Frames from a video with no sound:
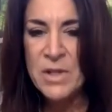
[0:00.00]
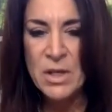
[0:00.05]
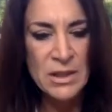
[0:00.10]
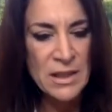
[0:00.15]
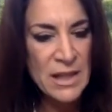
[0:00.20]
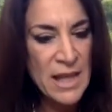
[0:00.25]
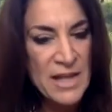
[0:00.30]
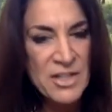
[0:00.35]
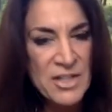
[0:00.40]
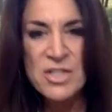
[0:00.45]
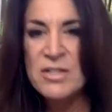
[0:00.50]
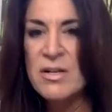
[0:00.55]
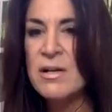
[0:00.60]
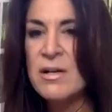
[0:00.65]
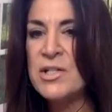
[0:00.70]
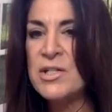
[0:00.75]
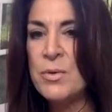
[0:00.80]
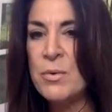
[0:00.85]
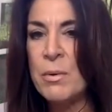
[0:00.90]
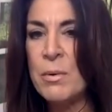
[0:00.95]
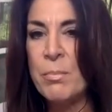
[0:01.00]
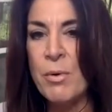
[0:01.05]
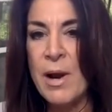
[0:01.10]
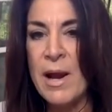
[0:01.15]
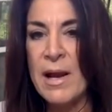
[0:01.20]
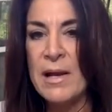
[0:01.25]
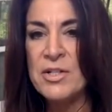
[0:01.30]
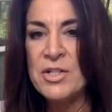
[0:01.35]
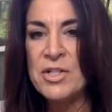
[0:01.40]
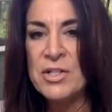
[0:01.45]
latches onto a
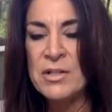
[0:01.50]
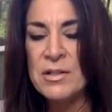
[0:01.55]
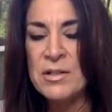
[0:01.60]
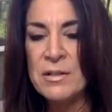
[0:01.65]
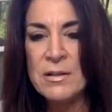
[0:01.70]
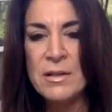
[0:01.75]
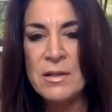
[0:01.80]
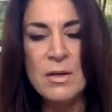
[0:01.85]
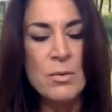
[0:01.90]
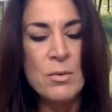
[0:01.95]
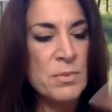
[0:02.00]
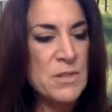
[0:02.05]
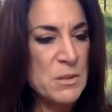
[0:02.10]
branch, you know,